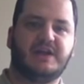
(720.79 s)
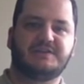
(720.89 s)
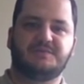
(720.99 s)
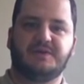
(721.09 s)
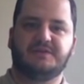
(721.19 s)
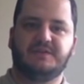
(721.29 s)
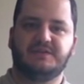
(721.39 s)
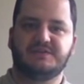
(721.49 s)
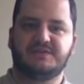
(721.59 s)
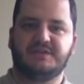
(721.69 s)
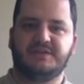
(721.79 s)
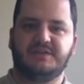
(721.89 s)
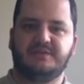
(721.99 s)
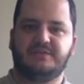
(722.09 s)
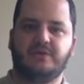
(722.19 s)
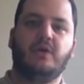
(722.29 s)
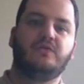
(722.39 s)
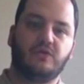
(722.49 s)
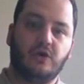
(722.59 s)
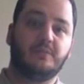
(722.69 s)
aspect is the
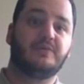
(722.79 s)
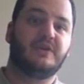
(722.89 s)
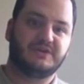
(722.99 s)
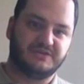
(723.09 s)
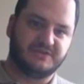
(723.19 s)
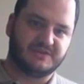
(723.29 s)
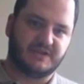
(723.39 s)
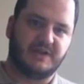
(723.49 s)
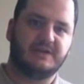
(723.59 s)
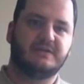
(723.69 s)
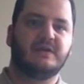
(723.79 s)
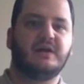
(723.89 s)
overall production design.